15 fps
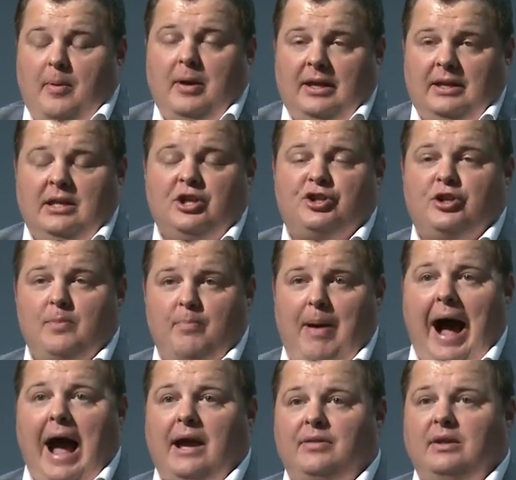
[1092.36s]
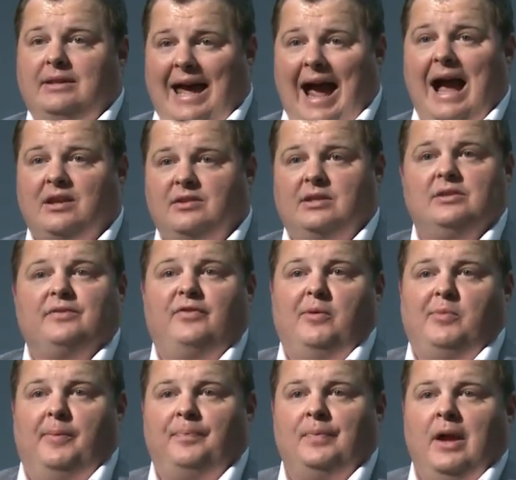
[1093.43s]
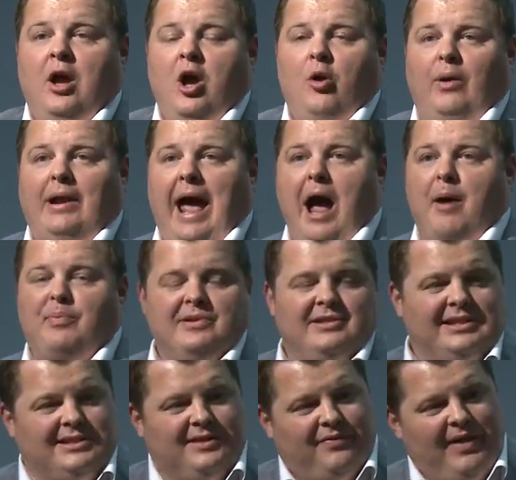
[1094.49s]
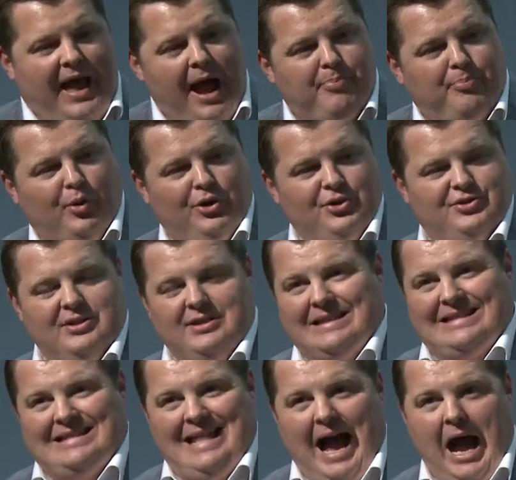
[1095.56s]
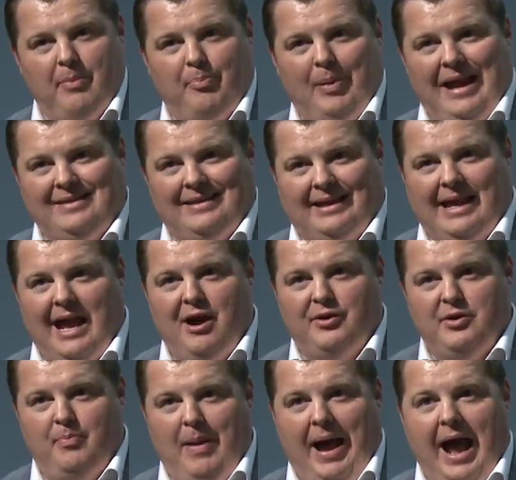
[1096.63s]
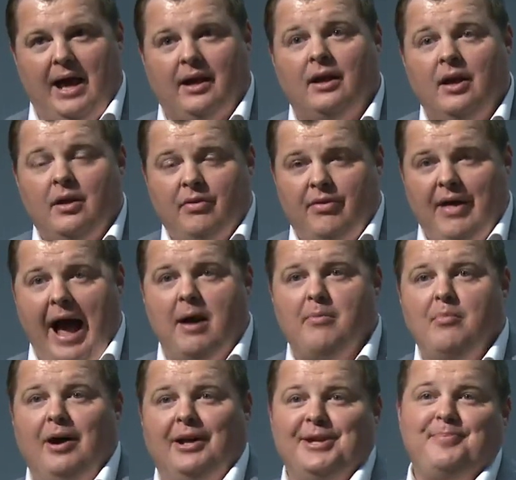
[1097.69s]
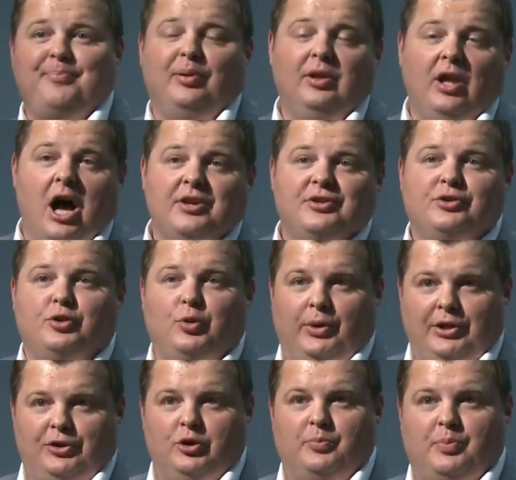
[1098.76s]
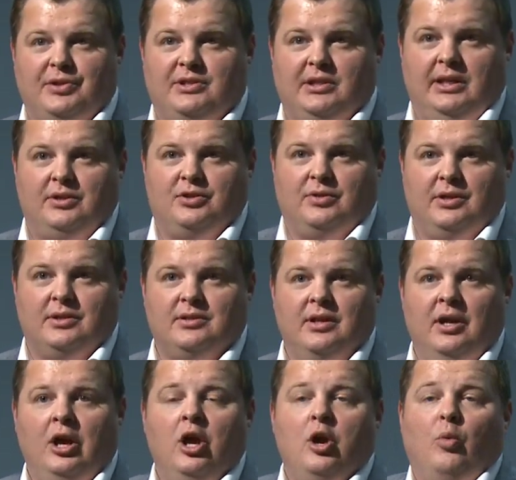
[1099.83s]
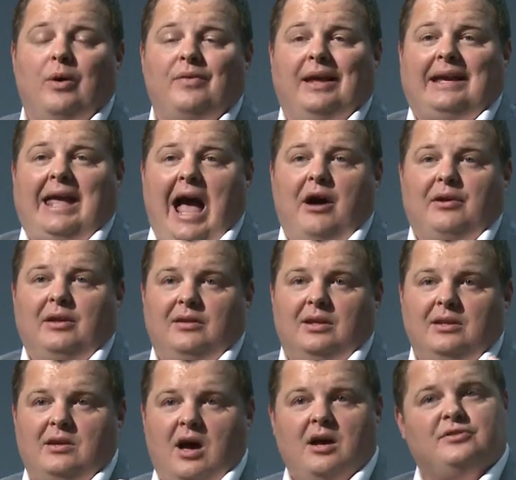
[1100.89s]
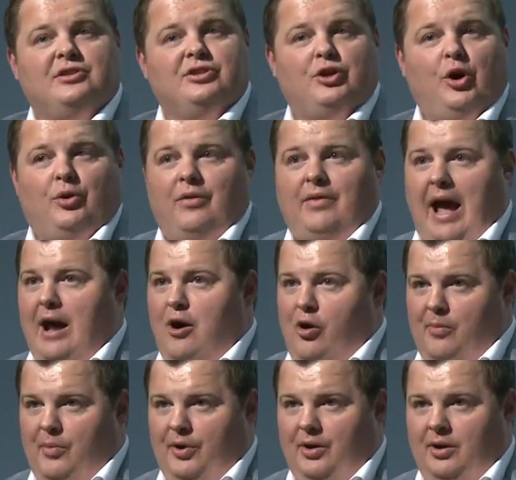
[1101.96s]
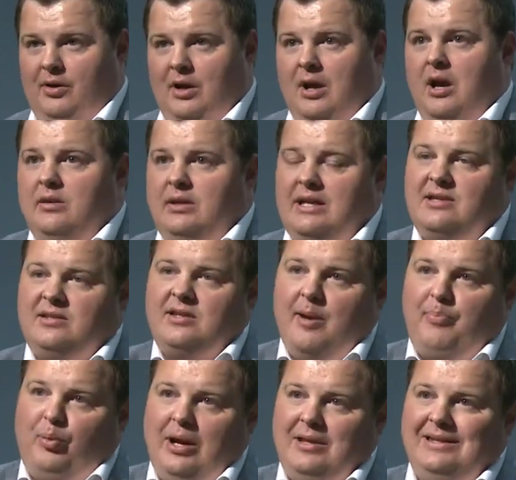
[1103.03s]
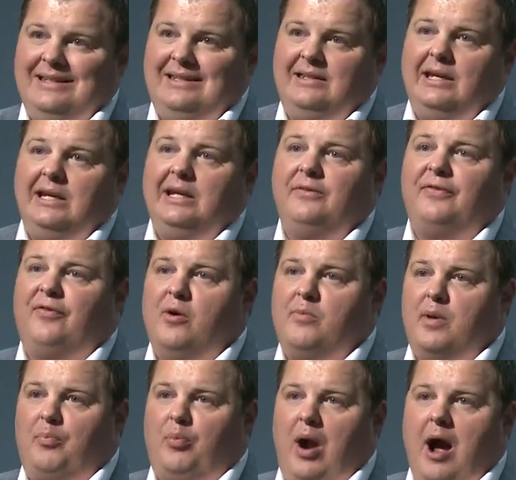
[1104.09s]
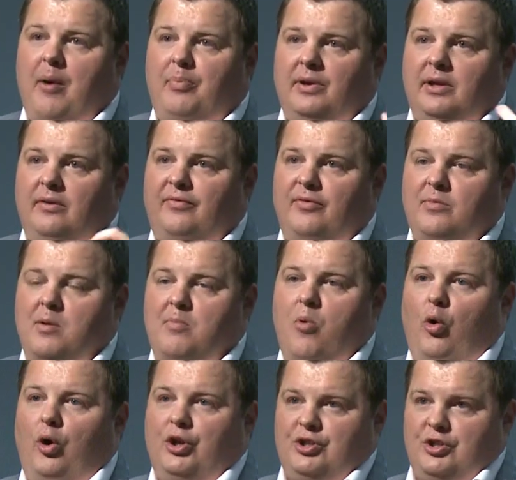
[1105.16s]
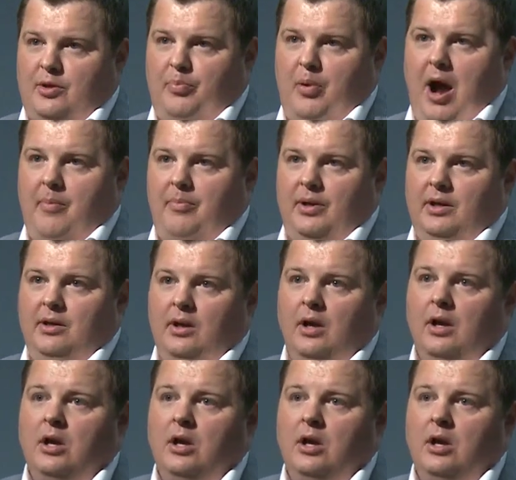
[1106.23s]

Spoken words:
initially buy the tax liens from them. What happens is if that person does not pay the county back that money plus 22% interest, what the county then does is go to that homeowner. They separate the deed from the property from the mortgage of the property.